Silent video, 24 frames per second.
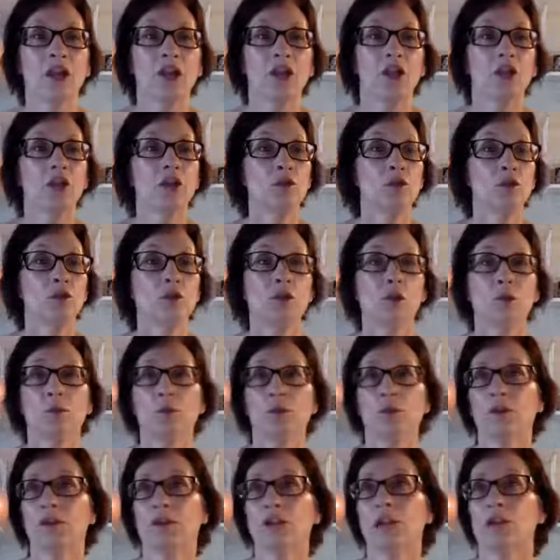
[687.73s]
You could
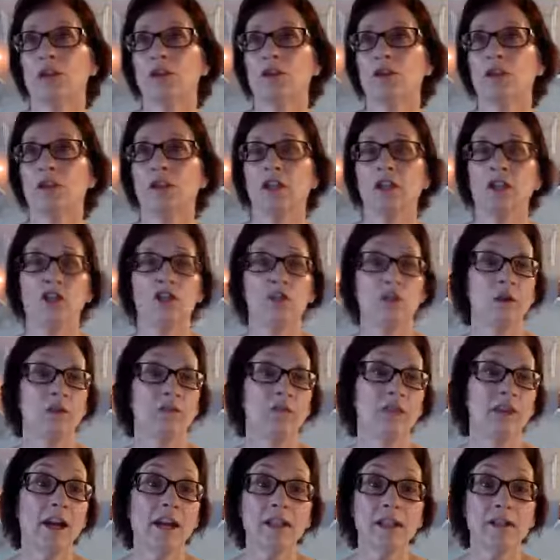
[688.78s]
potentially do
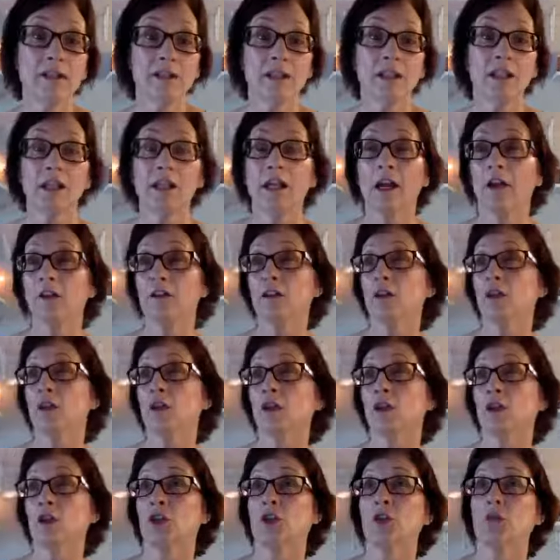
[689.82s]
events
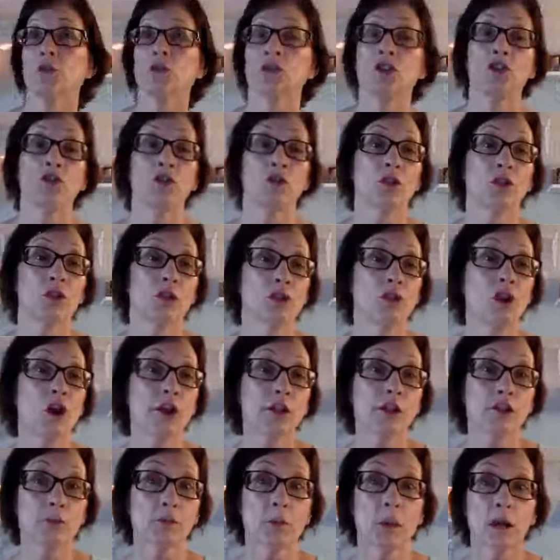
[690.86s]
together, or you could do your
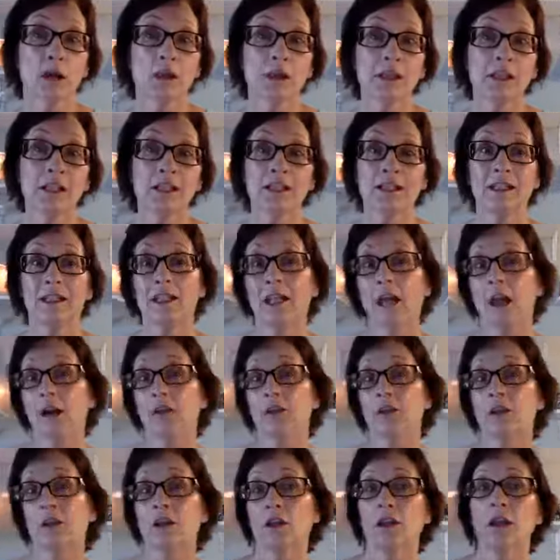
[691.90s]
launch party
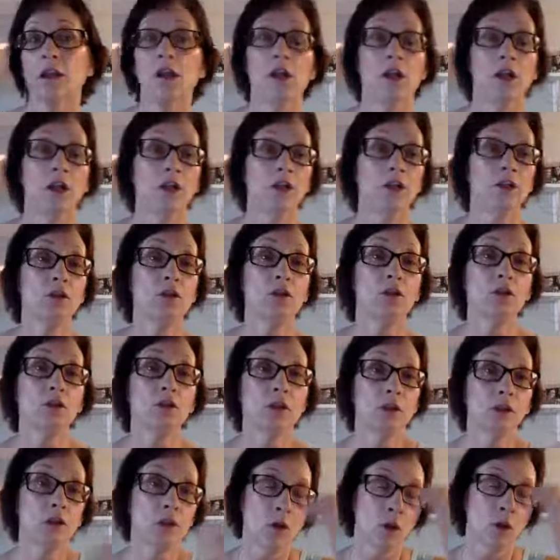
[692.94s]
together. You
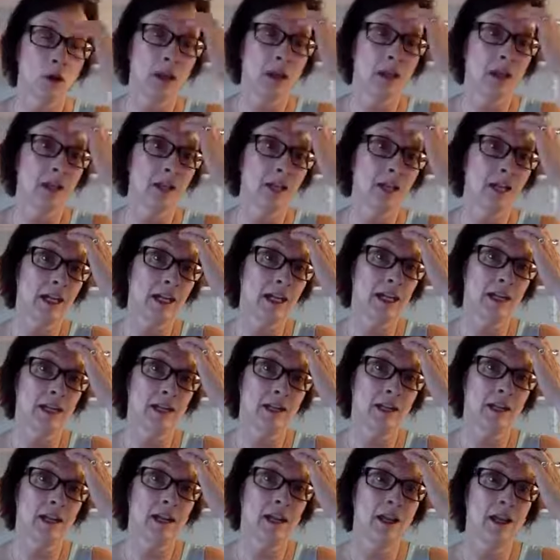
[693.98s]
could go ahead
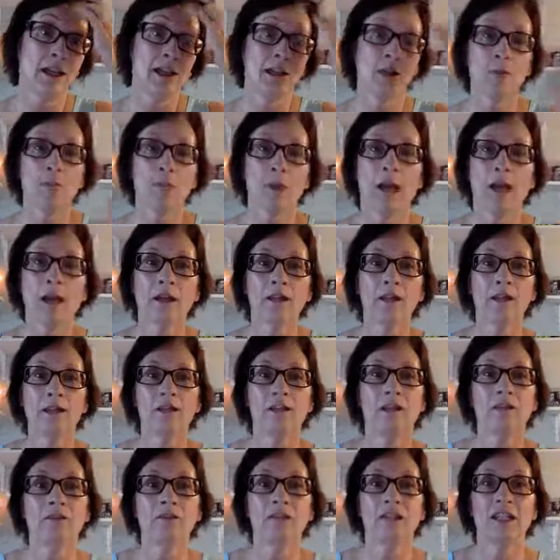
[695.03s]
and
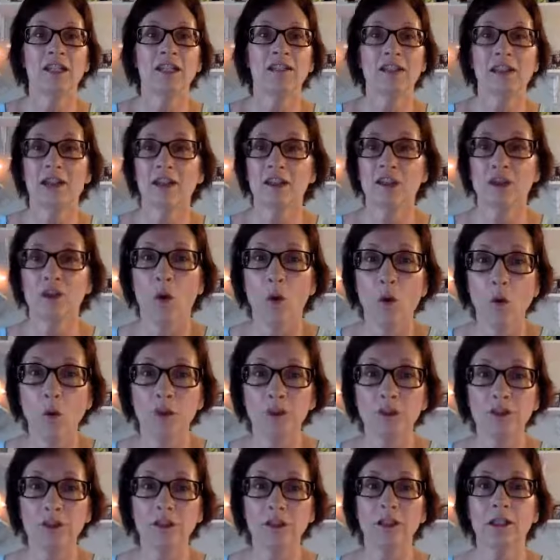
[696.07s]
competitively set
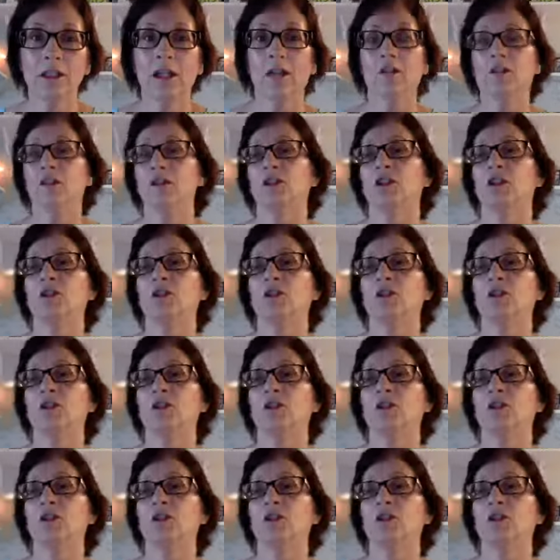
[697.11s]
goals together.